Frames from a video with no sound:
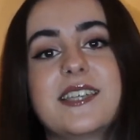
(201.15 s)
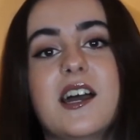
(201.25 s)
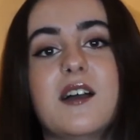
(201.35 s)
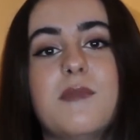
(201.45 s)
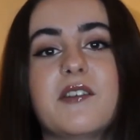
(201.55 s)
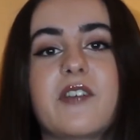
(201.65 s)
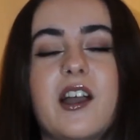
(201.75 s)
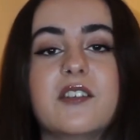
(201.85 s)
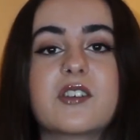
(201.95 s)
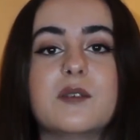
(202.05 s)
I've
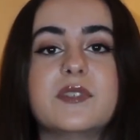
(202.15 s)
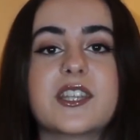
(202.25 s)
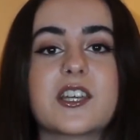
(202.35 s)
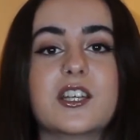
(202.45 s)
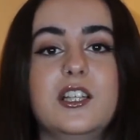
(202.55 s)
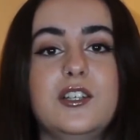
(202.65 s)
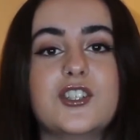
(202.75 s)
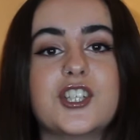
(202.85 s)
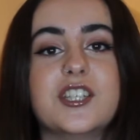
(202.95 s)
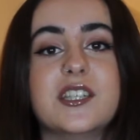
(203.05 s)
kind of come to the
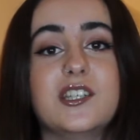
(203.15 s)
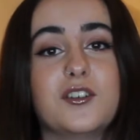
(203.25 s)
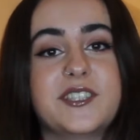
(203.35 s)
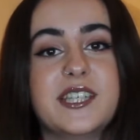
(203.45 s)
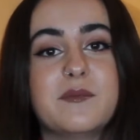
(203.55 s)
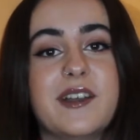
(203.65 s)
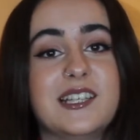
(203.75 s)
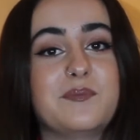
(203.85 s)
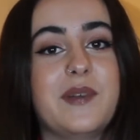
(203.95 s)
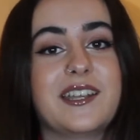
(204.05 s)
conclusion that Nottingham
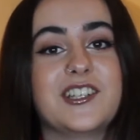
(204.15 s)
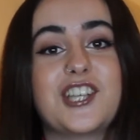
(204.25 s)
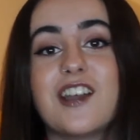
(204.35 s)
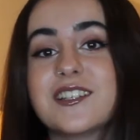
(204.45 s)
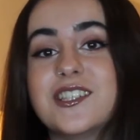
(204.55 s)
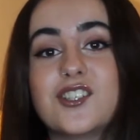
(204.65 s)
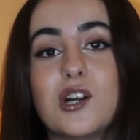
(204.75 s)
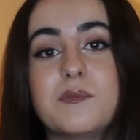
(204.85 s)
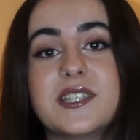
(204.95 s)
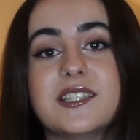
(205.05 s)
has better charity
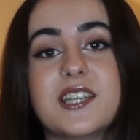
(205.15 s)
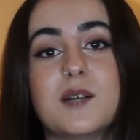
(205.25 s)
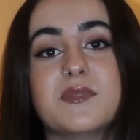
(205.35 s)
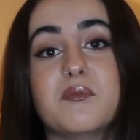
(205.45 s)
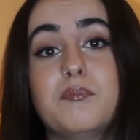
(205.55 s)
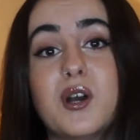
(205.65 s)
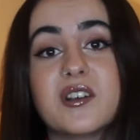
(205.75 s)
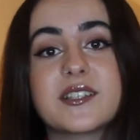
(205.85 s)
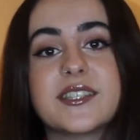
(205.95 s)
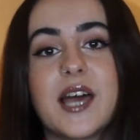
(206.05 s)
shops in terms of
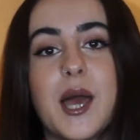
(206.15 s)
books,